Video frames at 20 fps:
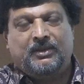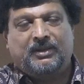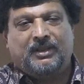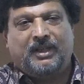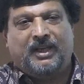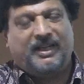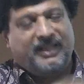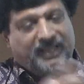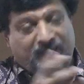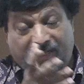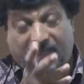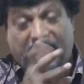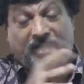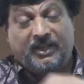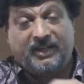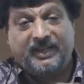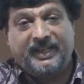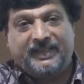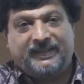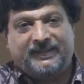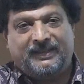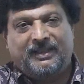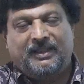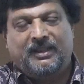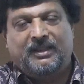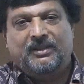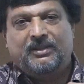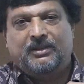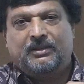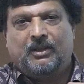In their countries.
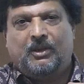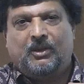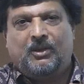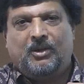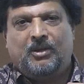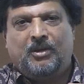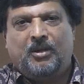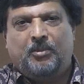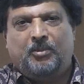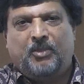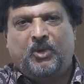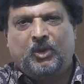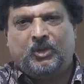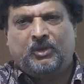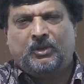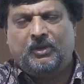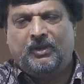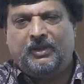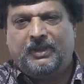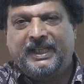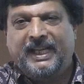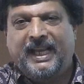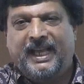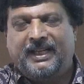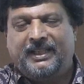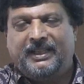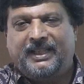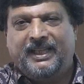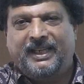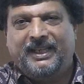So
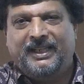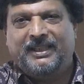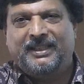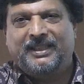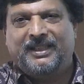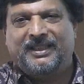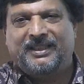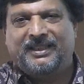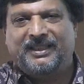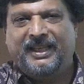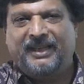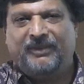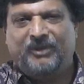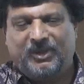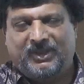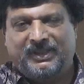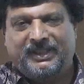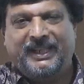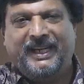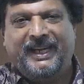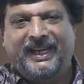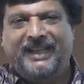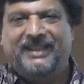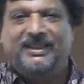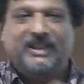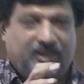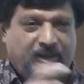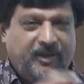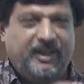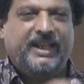post-coloniality, they would say,
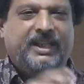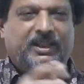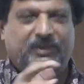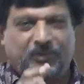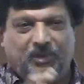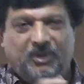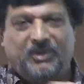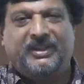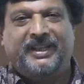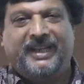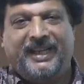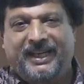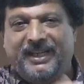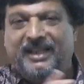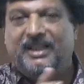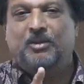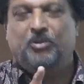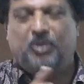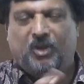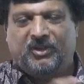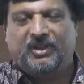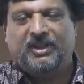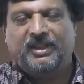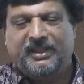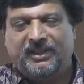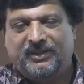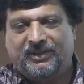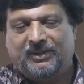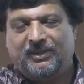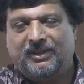the critics would say,
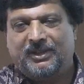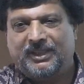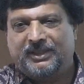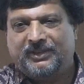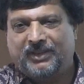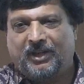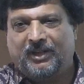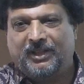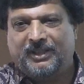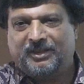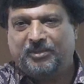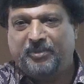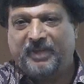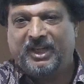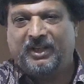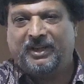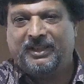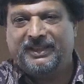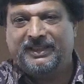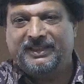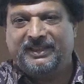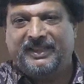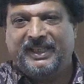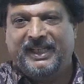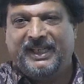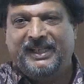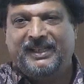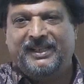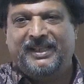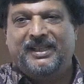post-colonial scholars may not
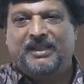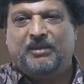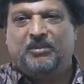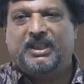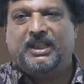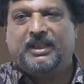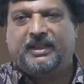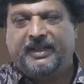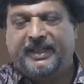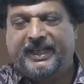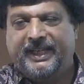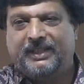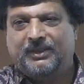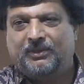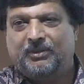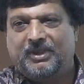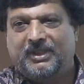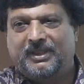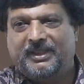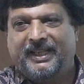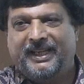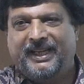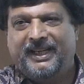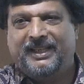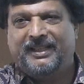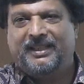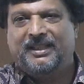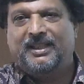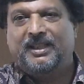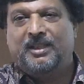agree, but the critics would
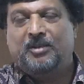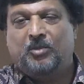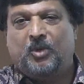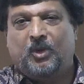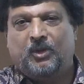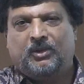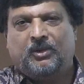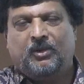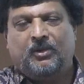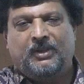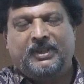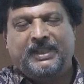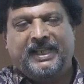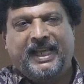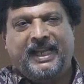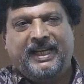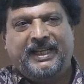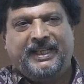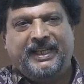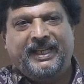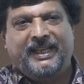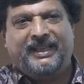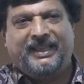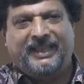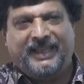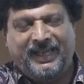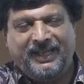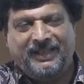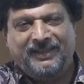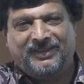say,
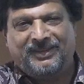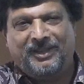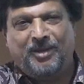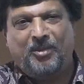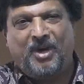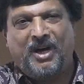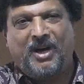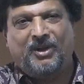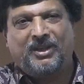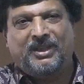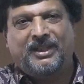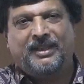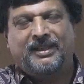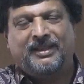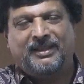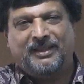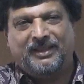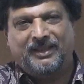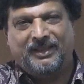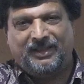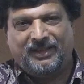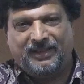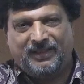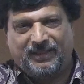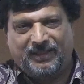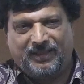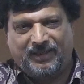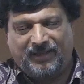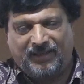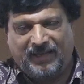post-coloniality thinks about
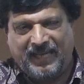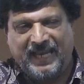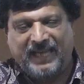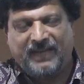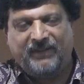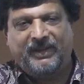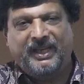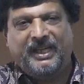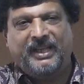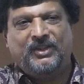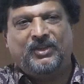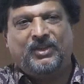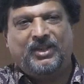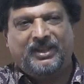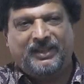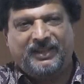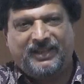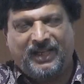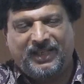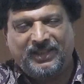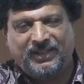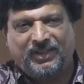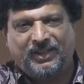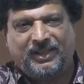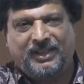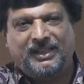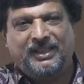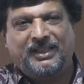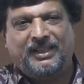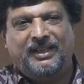language,
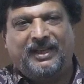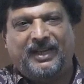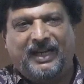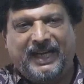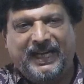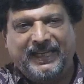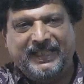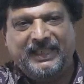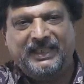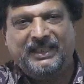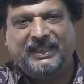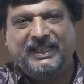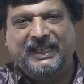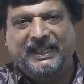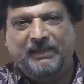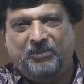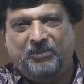cultural, identity